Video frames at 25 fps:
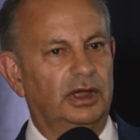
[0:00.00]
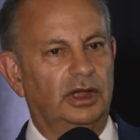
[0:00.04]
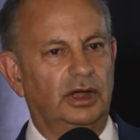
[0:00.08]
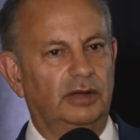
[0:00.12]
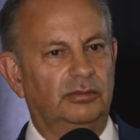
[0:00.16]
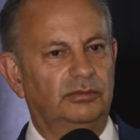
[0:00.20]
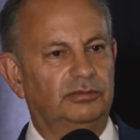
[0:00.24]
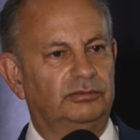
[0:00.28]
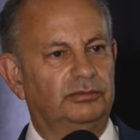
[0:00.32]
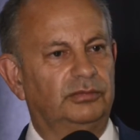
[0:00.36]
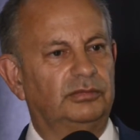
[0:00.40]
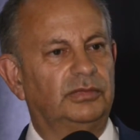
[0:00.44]

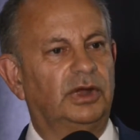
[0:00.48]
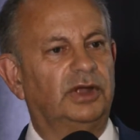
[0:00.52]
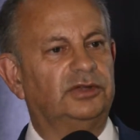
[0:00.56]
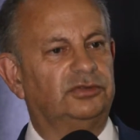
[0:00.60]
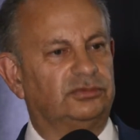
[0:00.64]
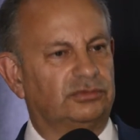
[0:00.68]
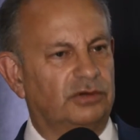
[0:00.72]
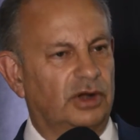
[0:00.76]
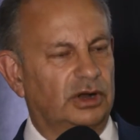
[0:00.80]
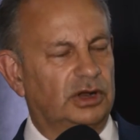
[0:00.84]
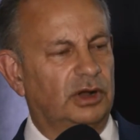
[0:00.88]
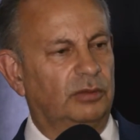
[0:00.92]
um, I
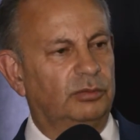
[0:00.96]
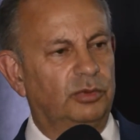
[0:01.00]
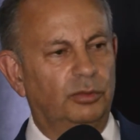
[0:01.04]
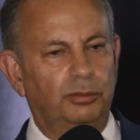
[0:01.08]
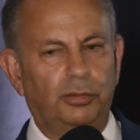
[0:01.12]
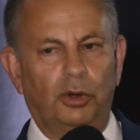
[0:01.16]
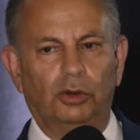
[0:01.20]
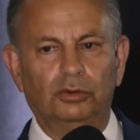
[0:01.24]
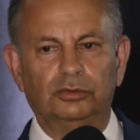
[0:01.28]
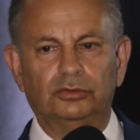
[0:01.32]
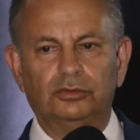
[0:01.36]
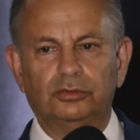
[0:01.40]
struck up a
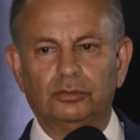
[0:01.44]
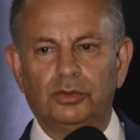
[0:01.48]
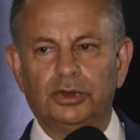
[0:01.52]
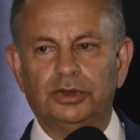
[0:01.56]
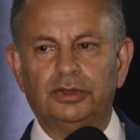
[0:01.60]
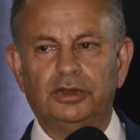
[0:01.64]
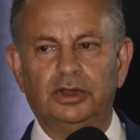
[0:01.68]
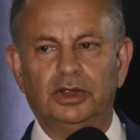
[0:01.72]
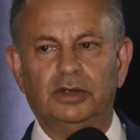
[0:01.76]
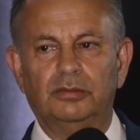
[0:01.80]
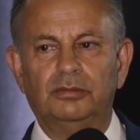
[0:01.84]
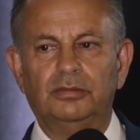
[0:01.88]
bond
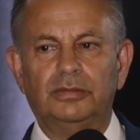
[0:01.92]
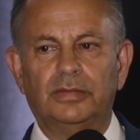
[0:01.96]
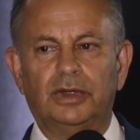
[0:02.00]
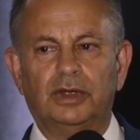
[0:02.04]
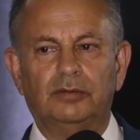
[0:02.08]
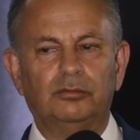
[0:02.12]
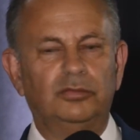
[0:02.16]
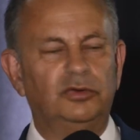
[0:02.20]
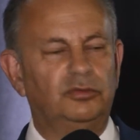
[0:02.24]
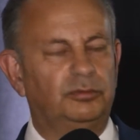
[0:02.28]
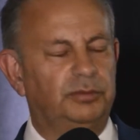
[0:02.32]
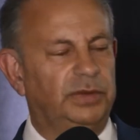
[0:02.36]
with him,
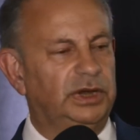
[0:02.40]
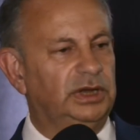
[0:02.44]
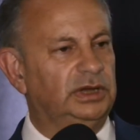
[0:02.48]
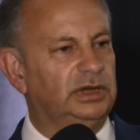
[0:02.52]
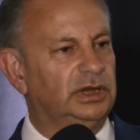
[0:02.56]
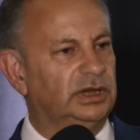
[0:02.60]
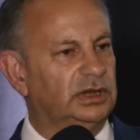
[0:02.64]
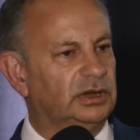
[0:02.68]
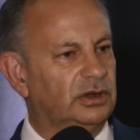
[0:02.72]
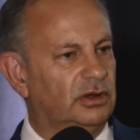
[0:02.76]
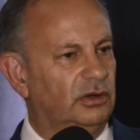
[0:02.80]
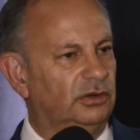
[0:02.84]
and we've been
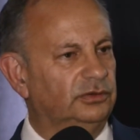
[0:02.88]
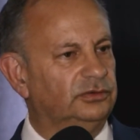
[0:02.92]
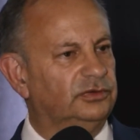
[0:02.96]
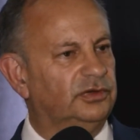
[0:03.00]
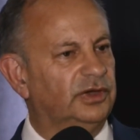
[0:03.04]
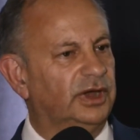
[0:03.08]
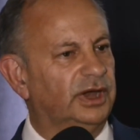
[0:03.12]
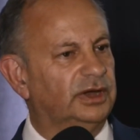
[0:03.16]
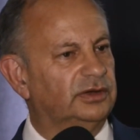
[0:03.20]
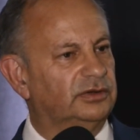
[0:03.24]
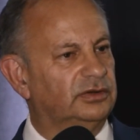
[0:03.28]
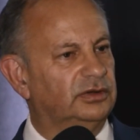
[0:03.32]
in
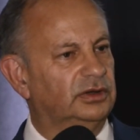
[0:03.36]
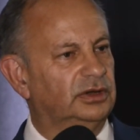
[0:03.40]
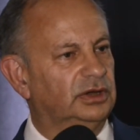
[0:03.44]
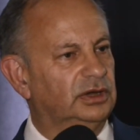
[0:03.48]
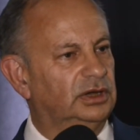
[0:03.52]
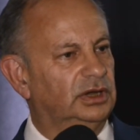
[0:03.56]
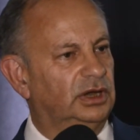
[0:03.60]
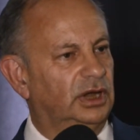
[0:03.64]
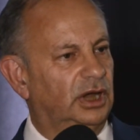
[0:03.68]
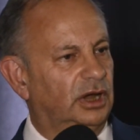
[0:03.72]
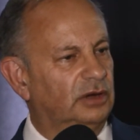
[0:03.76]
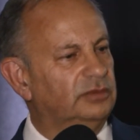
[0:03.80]
contact
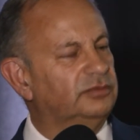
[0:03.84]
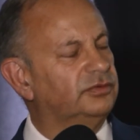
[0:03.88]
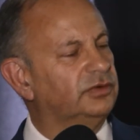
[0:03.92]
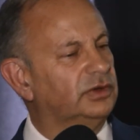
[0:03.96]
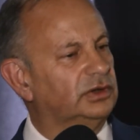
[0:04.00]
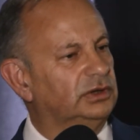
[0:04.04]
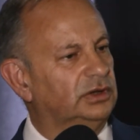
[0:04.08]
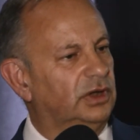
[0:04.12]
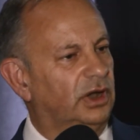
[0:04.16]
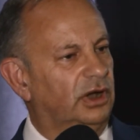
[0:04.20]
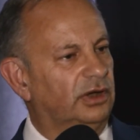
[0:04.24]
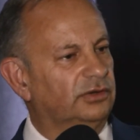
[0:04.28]
over
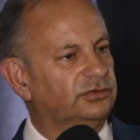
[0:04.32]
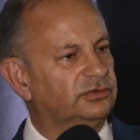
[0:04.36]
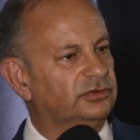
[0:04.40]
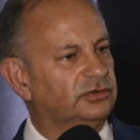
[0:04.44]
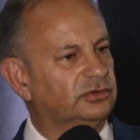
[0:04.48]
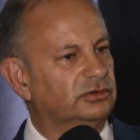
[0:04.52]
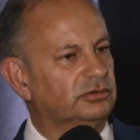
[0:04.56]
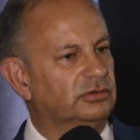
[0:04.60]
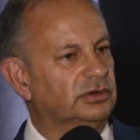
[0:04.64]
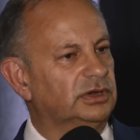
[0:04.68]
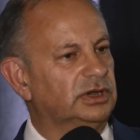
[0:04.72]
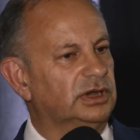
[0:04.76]
the last
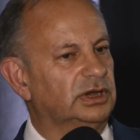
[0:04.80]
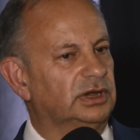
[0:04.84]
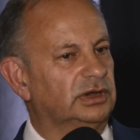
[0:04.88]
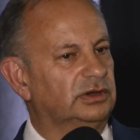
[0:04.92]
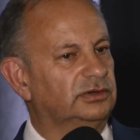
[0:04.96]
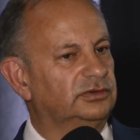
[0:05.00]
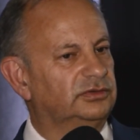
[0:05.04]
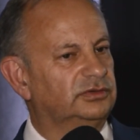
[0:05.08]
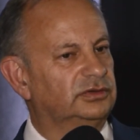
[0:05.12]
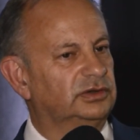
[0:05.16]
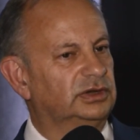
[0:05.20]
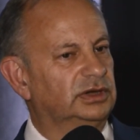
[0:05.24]
two
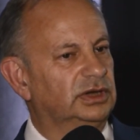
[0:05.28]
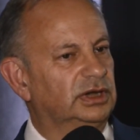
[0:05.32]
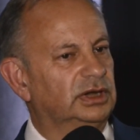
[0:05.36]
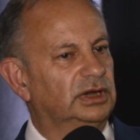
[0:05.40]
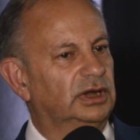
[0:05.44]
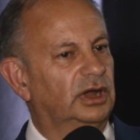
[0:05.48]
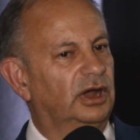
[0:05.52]
years.